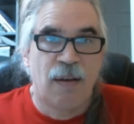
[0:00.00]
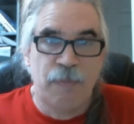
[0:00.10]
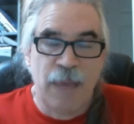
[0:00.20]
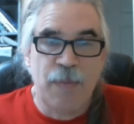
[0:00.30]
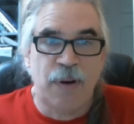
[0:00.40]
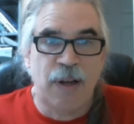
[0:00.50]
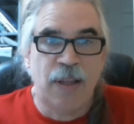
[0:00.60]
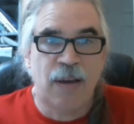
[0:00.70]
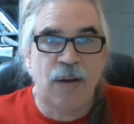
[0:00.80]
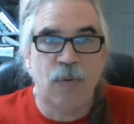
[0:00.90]

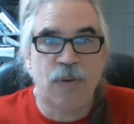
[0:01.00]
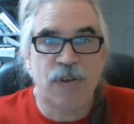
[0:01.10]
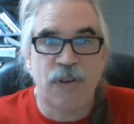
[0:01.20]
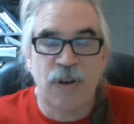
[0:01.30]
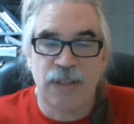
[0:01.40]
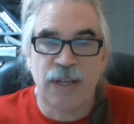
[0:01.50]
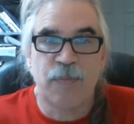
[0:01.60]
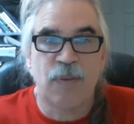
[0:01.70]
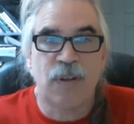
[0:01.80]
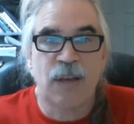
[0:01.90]
Mabon, which is the
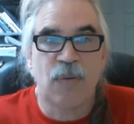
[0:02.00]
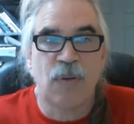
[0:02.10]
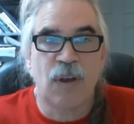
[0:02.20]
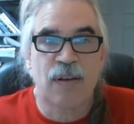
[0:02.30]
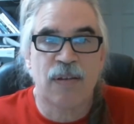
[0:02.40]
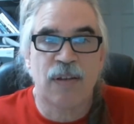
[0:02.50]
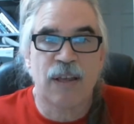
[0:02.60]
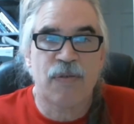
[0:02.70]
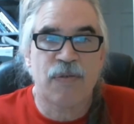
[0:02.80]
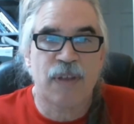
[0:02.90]
autumnal equinox, a
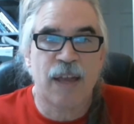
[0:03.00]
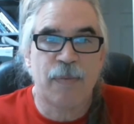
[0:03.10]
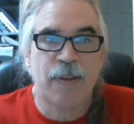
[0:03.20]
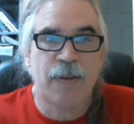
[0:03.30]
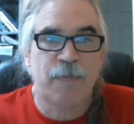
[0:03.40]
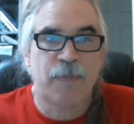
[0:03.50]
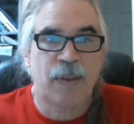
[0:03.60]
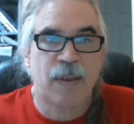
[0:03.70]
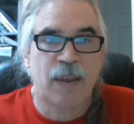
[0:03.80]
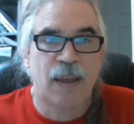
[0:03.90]
lesser Sabbath,
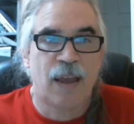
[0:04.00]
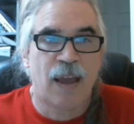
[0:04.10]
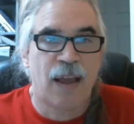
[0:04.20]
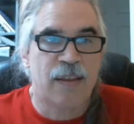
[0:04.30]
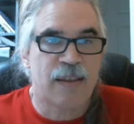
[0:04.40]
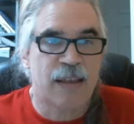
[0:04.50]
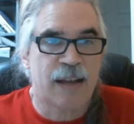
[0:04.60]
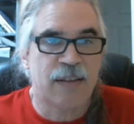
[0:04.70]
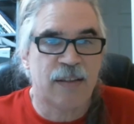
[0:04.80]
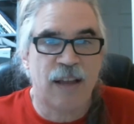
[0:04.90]
and the
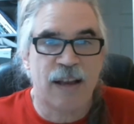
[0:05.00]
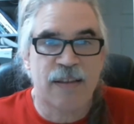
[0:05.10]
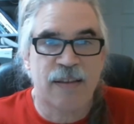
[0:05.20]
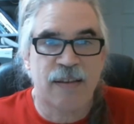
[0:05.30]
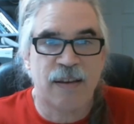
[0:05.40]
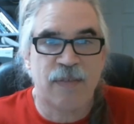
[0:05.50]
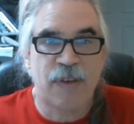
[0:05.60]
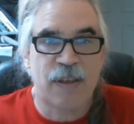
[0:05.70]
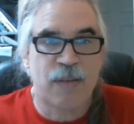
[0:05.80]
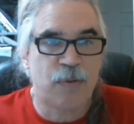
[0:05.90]
second to last
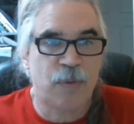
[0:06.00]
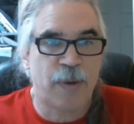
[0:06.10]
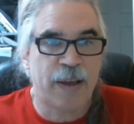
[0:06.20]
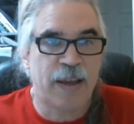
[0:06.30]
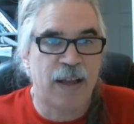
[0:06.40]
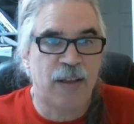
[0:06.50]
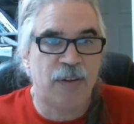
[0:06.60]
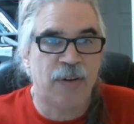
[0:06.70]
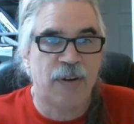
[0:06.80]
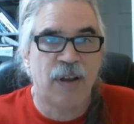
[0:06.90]
festival of the Wiccan
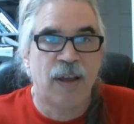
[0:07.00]
calendar.